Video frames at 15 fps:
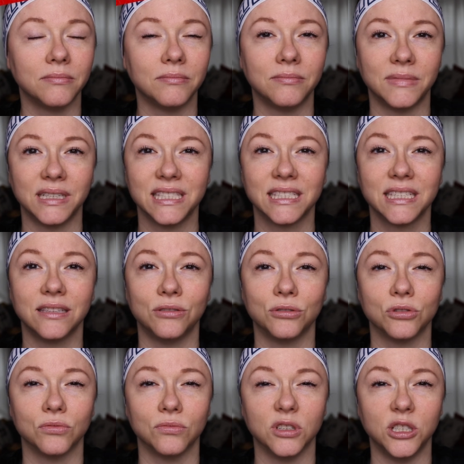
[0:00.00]
my skin
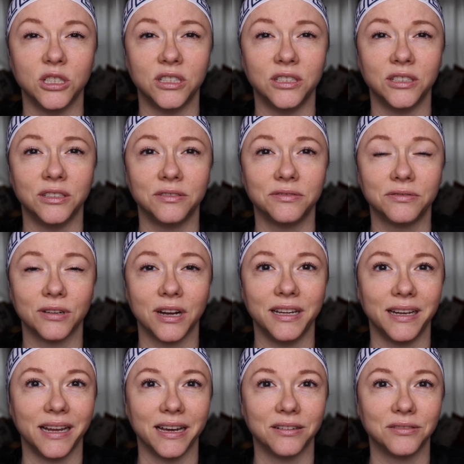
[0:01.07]
looks rough
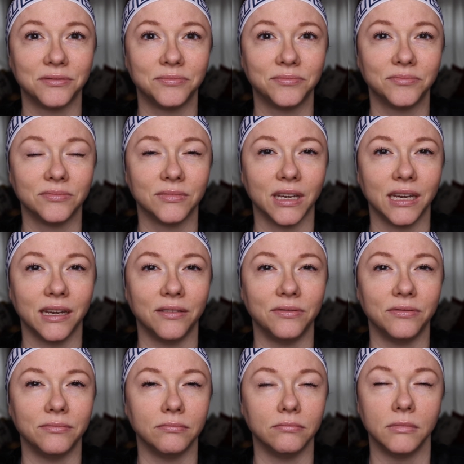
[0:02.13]
right now. I have
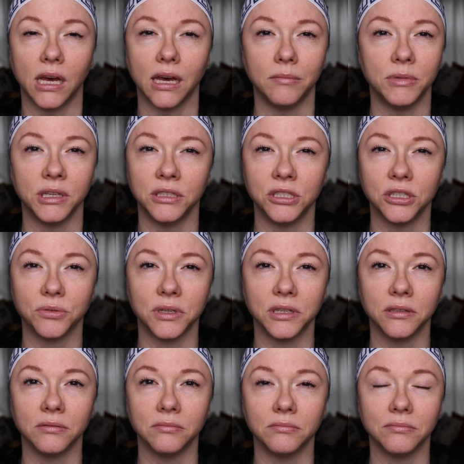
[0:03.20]
not been
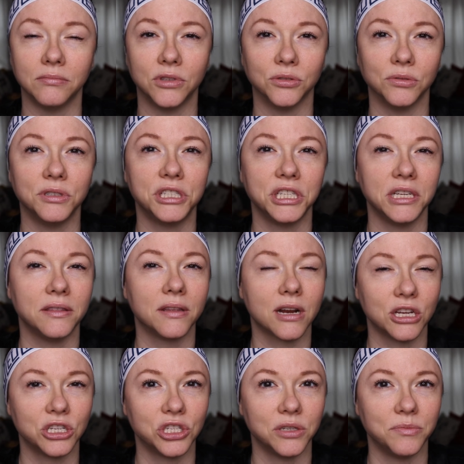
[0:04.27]
doing the routine that
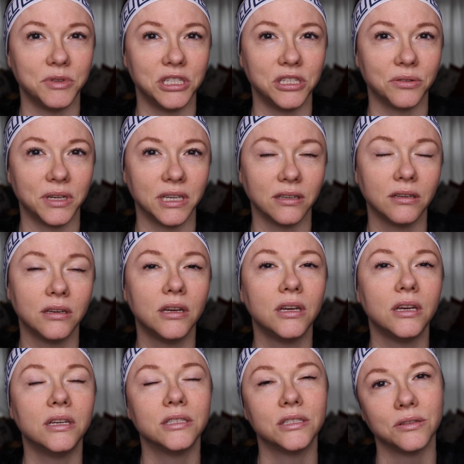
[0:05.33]
I should be doing,
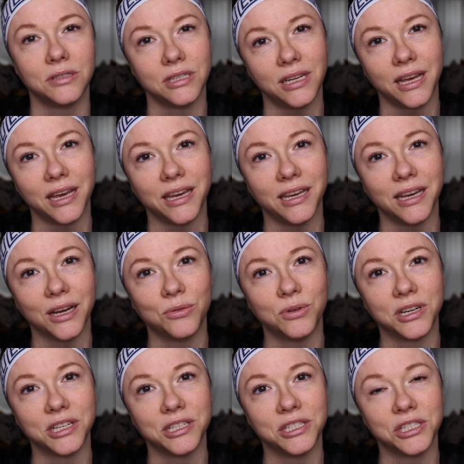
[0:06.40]
so today I
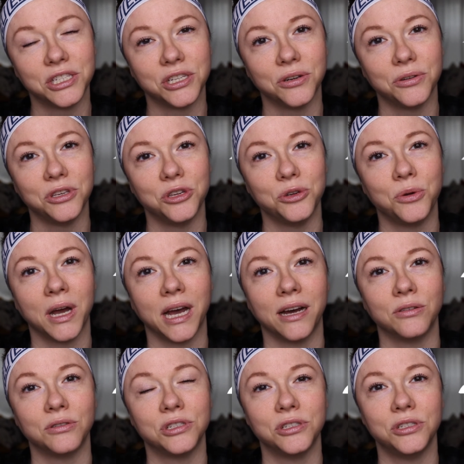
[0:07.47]
wanted to show you
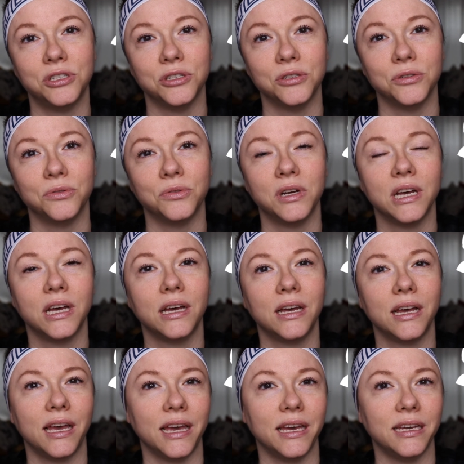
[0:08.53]
how to do
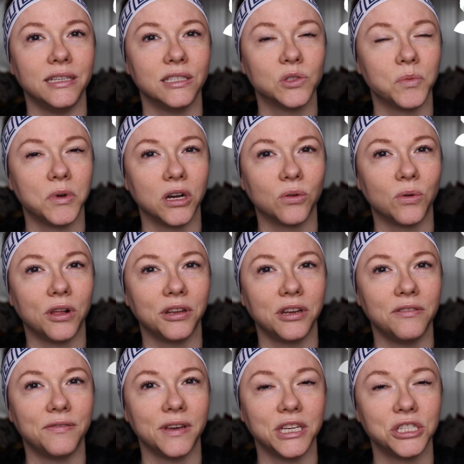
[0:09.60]
a spa quality
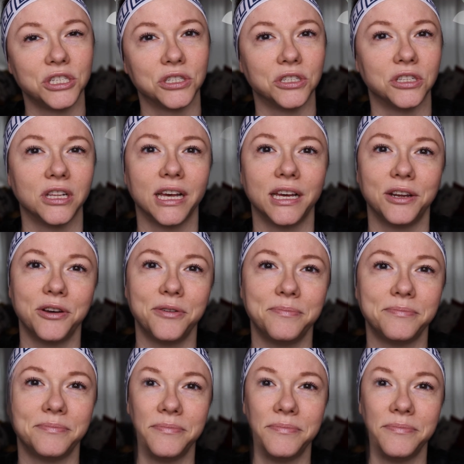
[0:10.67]
facial at home.